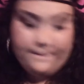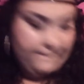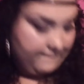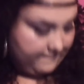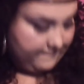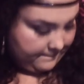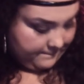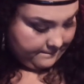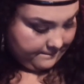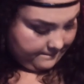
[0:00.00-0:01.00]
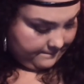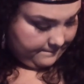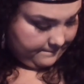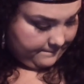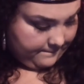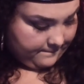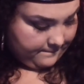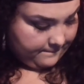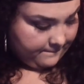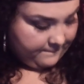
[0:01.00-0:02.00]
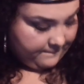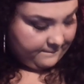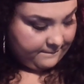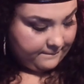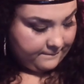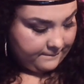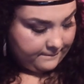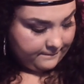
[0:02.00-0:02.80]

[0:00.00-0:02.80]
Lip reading: [no speech]